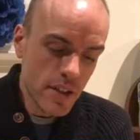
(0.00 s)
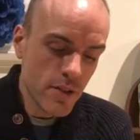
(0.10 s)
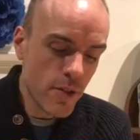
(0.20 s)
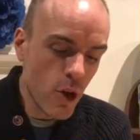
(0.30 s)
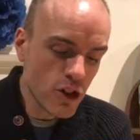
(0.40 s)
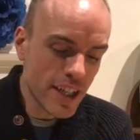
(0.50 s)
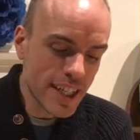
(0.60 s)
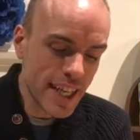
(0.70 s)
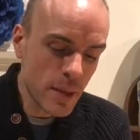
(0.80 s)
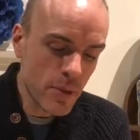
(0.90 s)
The fortunate
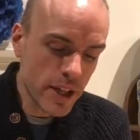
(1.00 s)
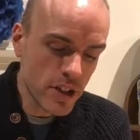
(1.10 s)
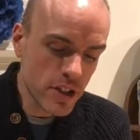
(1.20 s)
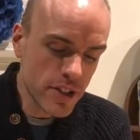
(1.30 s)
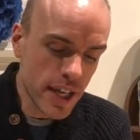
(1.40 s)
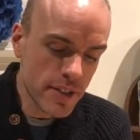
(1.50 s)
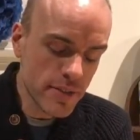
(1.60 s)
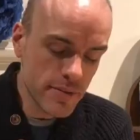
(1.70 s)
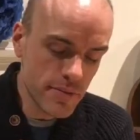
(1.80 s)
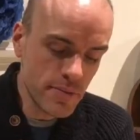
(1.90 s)
King Parikshit said,
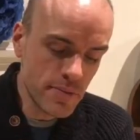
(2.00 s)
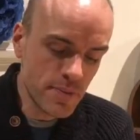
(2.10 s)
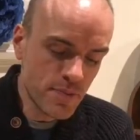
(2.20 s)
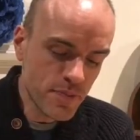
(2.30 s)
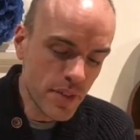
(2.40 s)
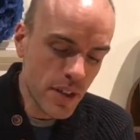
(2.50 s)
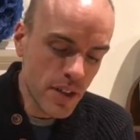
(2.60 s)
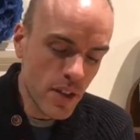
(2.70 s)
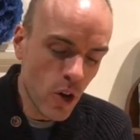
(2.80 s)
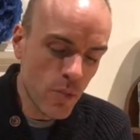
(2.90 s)

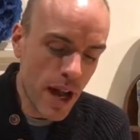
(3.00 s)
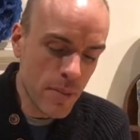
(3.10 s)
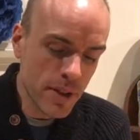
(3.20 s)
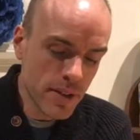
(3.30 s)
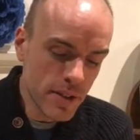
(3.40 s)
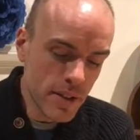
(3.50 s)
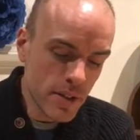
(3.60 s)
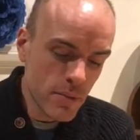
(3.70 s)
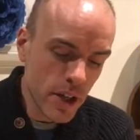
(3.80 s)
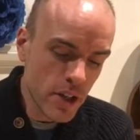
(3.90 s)
O Brahman,
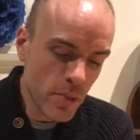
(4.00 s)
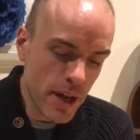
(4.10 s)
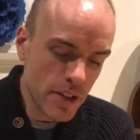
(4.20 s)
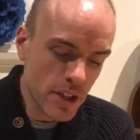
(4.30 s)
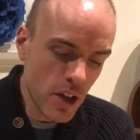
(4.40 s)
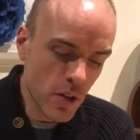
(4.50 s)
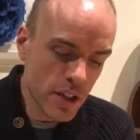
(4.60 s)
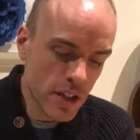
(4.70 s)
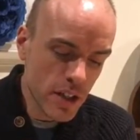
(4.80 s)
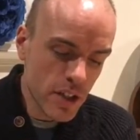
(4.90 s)
by your mercy only,
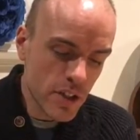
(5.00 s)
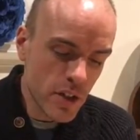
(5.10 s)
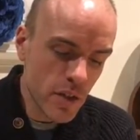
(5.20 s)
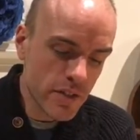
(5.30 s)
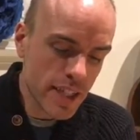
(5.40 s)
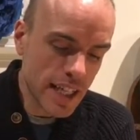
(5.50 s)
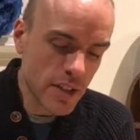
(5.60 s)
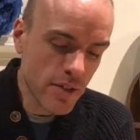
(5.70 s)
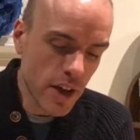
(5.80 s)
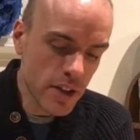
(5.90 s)
you have
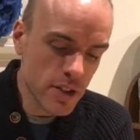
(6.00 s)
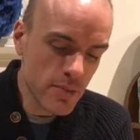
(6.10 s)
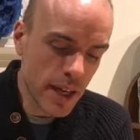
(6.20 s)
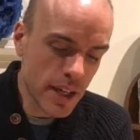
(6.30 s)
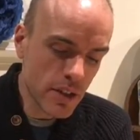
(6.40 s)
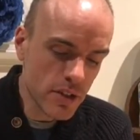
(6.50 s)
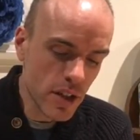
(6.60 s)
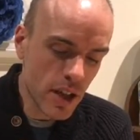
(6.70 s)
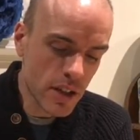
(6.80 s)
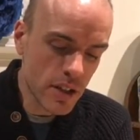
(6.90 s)
sanctified us, making us
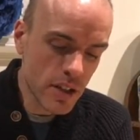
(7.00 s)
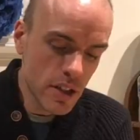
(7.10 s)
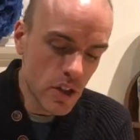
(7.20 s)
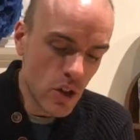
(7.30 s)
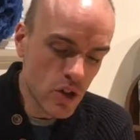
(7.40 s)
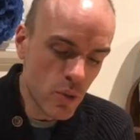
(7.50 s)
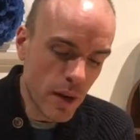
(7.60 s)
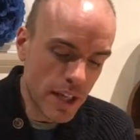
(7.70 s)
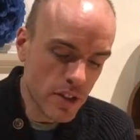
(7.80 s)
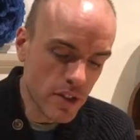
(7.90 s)
like unto
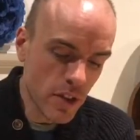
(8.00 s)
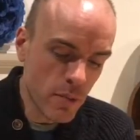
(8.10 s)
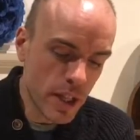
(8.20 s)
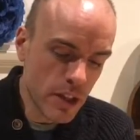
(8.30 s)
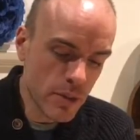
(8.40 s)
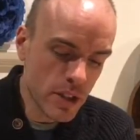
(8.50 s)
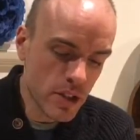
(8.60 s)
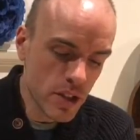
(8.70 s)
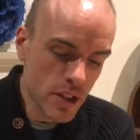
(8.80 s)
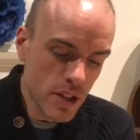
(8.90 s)
places of
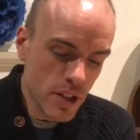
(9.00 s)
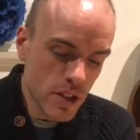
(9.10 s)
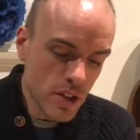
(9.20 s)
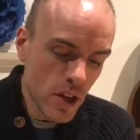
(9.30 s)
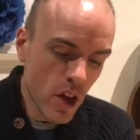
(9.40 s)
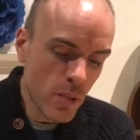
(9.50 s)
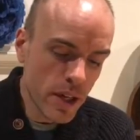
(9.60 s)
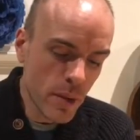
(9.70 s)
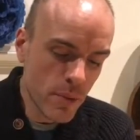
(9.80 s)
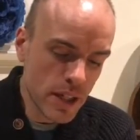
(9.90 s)
pilgrimage, all by
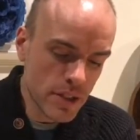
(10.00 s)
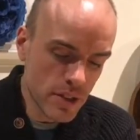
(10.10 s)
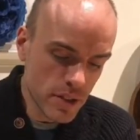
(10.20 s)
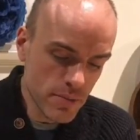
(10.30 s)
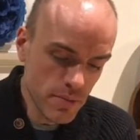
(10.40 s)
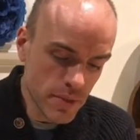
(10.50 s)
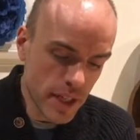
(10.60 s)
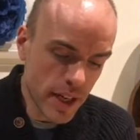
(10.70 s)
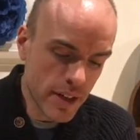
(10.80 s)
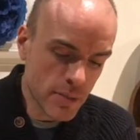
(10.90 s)
your presence
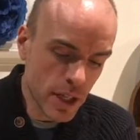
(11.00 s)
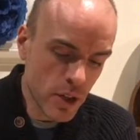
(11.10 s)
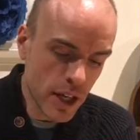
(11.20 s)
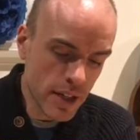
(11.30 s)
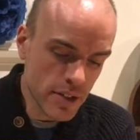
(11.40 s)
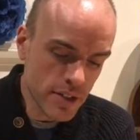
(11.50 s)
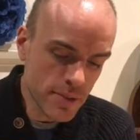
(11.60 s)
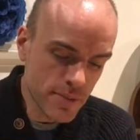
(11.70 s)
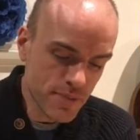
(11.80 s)
here as my guest.